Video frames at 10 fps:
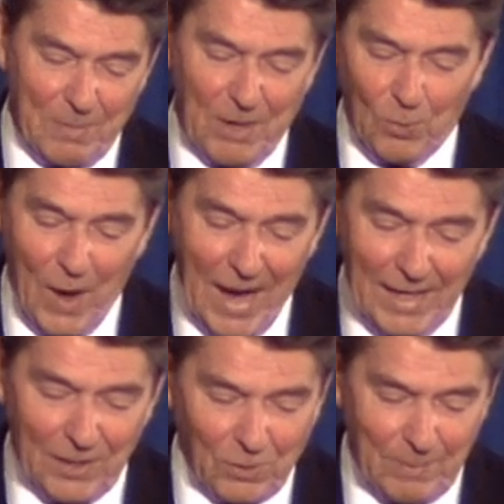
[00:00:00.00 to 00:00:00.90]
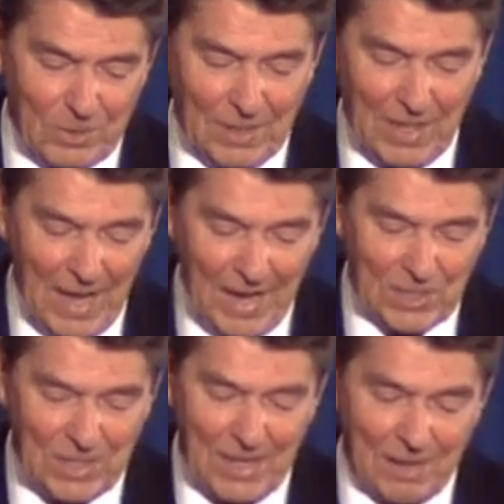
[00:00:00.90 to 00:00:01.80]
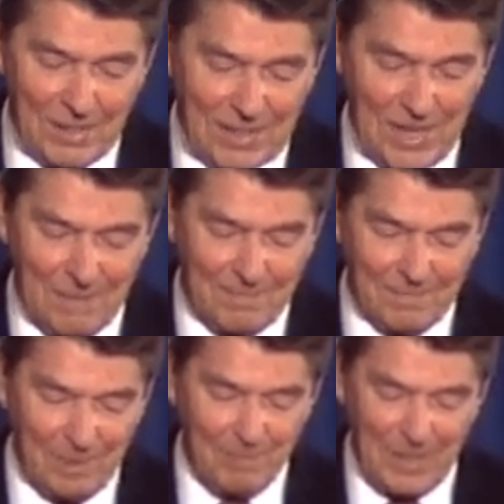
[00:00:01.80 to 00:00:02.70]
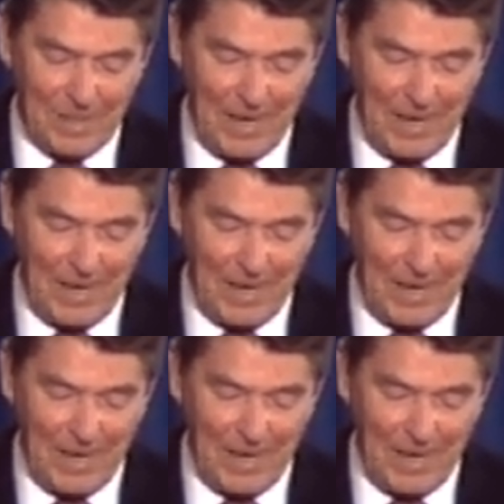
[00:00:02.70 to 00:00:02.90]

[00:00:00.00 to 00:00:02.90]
about riding trips in the high Sierras, I'm a bit